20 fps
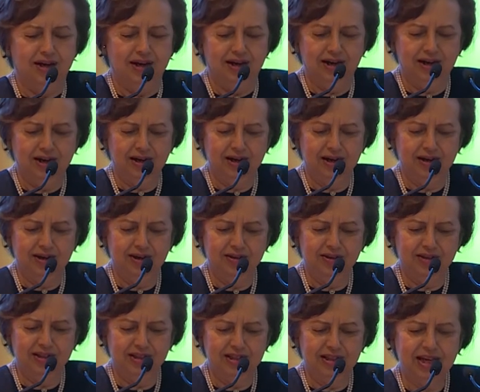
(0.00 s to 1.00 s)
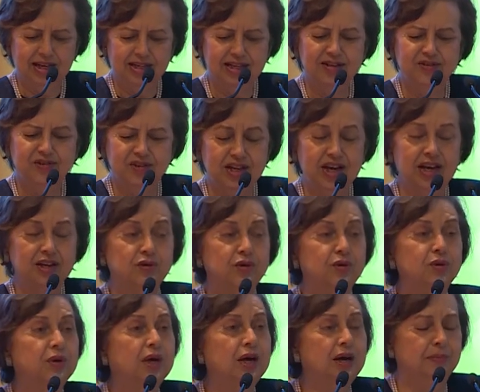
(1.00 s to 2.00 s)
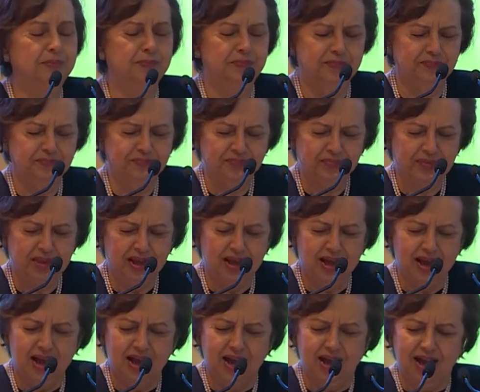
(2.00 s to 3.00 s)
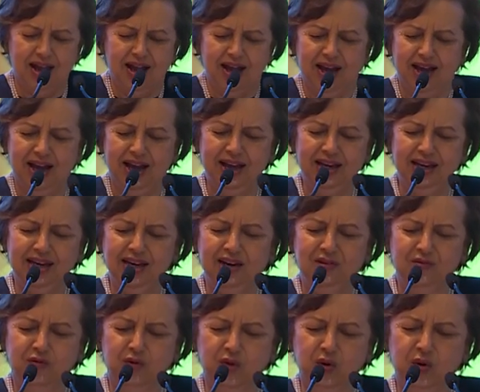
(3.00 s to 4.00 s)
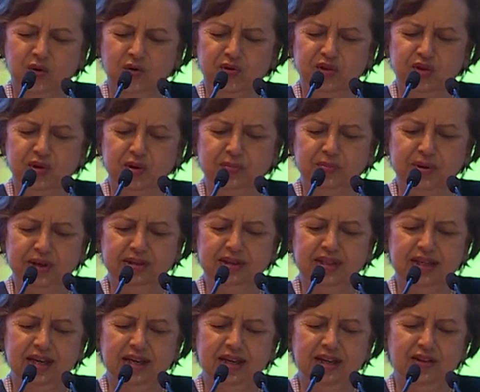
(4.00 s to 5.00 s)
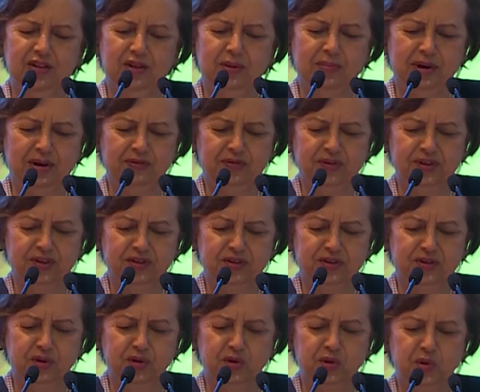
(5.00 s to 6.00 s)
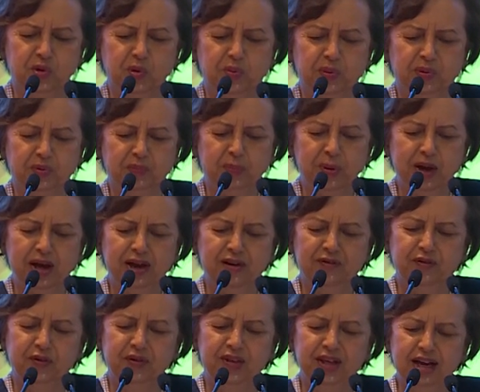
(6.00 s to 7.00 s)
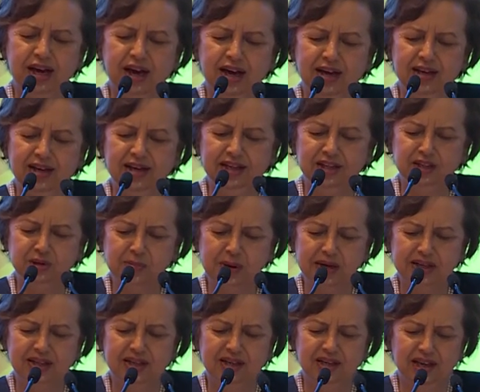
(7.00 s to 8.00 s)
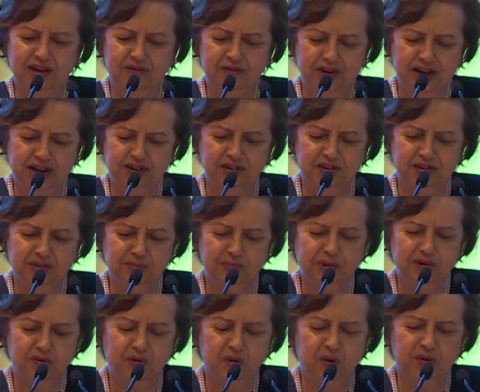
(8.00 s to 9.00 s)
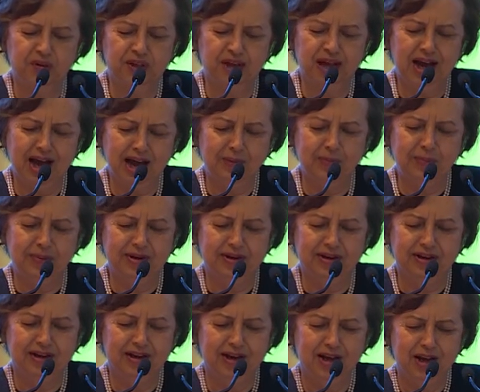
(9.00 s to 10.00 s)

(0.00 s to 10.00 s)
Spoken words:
that is yet to come. It involves building the buffers to prepare for the unexpected events before they happen.